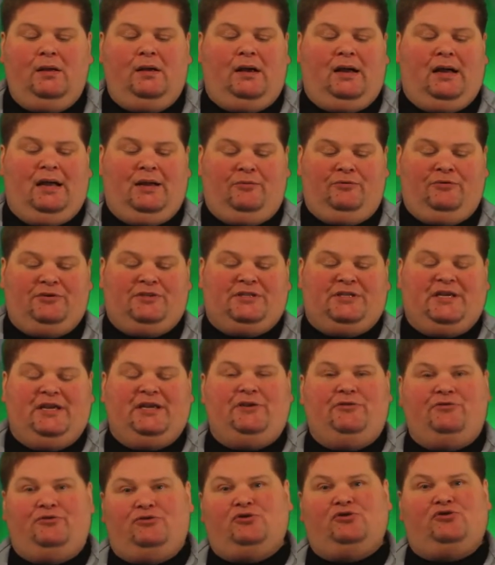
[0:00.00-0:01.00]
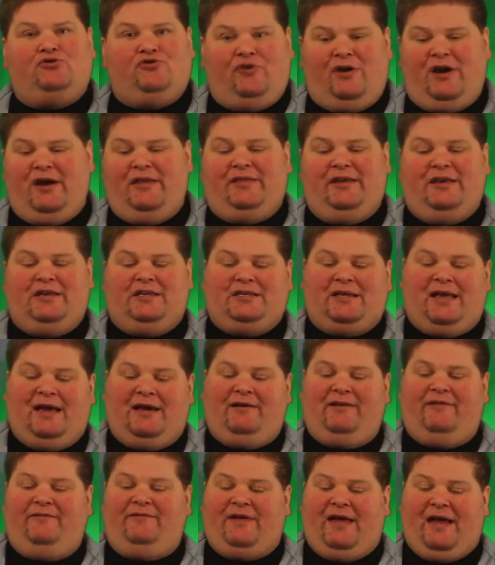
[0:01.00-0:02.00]
I would say you should try these.
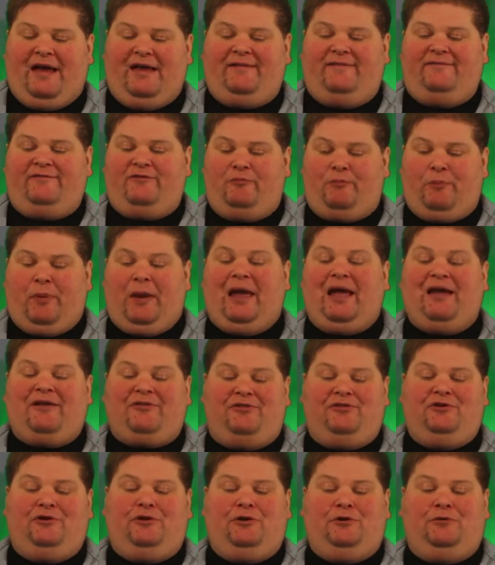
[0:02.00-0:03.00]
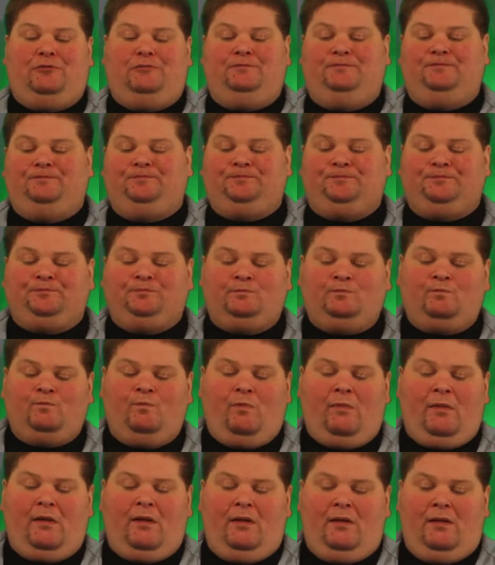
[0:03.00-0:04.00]
Out of the pack, though,
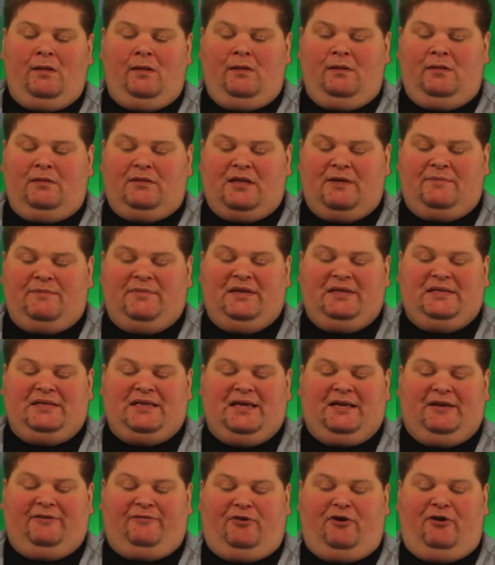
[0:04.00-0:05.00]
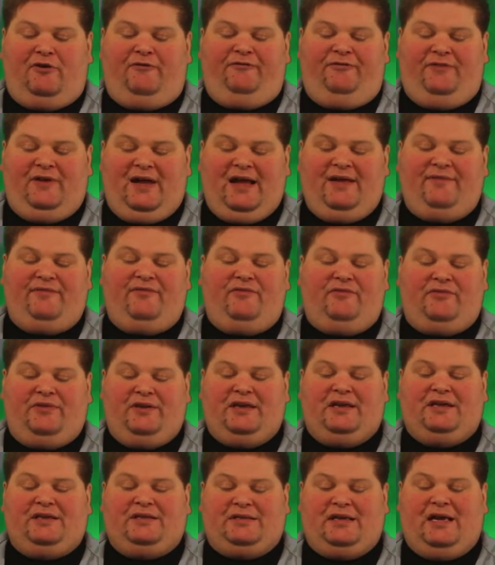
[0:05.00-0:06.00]
that means out of all 5 of
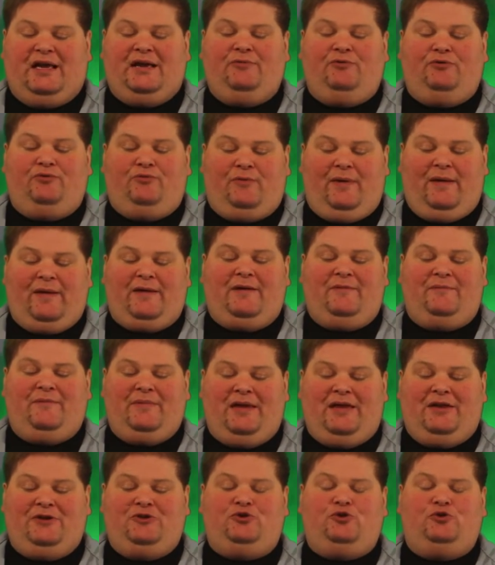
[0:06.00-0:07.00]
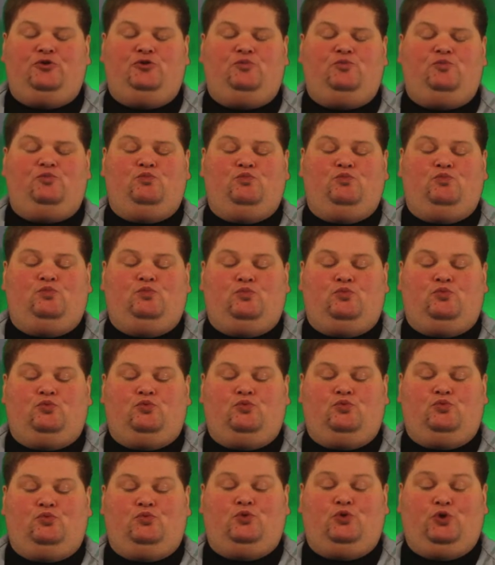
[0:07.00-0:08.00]
these, I would recommend
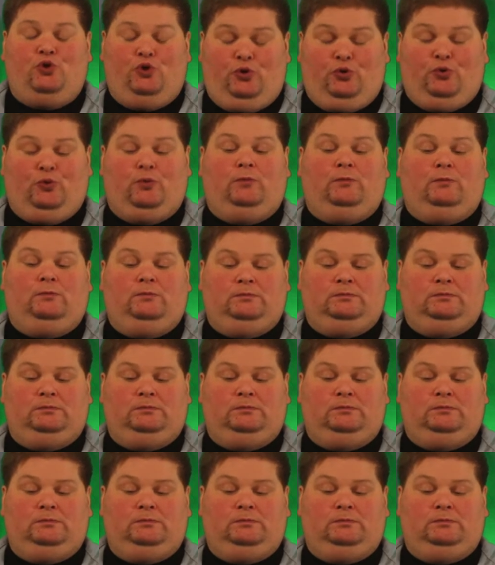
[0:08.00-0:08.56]
2.